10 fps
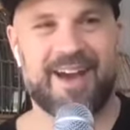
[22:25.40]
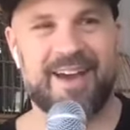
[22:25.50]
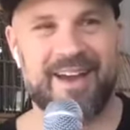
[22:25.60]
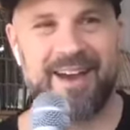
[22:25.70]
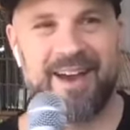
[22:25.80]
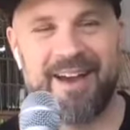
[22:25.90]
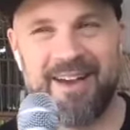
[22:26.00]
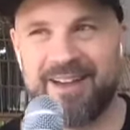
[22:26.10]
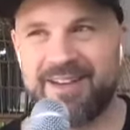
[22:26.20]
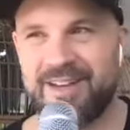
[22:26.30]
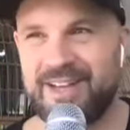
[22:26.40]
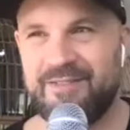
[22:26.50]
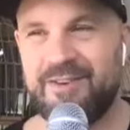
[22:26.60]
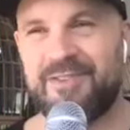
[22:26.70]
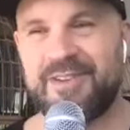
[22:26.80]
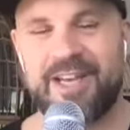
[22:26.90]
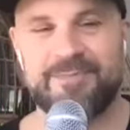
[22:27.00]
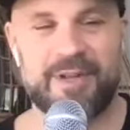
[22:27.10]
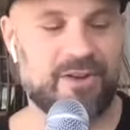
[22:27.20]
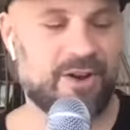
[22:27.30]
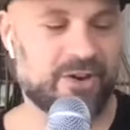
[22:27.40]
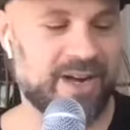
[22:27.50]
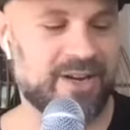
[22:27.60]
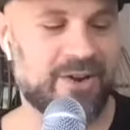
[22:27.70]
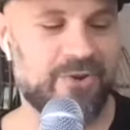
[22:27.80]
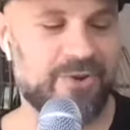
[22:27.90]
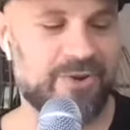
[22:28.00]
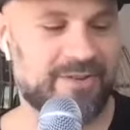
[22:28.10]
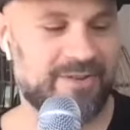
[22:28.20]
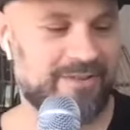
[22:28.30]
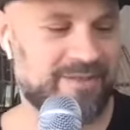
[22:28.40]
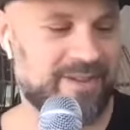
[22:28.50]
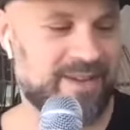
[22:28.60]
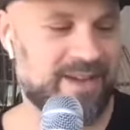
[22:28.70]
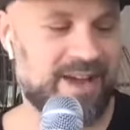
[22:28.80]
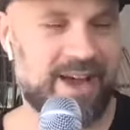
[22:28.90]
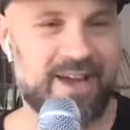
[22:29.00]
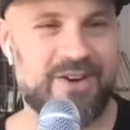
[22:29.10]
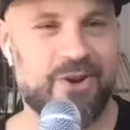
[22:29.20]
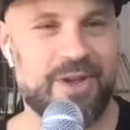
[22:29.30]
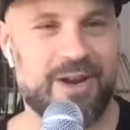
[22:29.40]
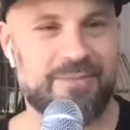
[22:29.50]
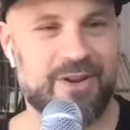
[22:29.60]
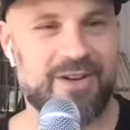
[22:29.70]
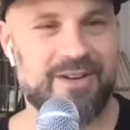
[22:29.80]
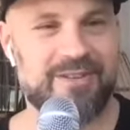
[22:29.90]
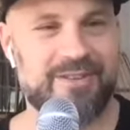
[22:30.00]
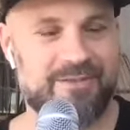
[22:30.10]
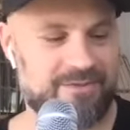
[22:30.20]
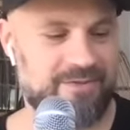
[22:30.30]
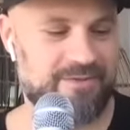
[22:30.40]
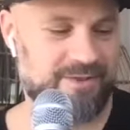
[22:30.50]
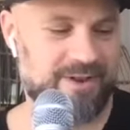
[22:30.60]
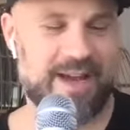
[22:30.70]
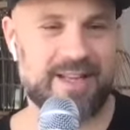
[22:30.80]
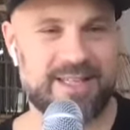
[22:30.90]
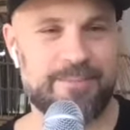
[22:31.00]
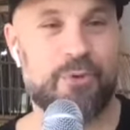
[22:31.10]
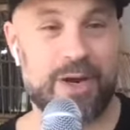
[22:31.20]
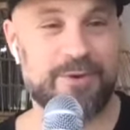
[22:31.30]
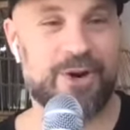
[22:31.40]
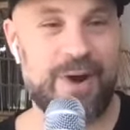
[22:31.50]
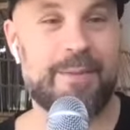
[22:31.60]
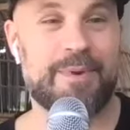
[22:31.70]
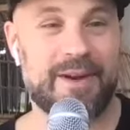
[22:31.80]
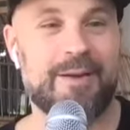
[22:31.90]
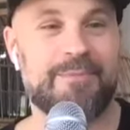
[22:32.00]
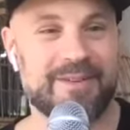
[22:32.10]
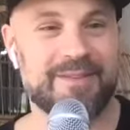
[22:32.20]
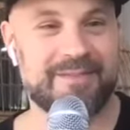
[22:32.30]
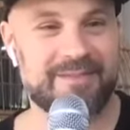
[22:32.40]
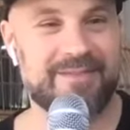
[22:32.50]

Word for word: I, I i even if it takes me longer i know i know that i'm gonna at some point i'm gonna wrap it up and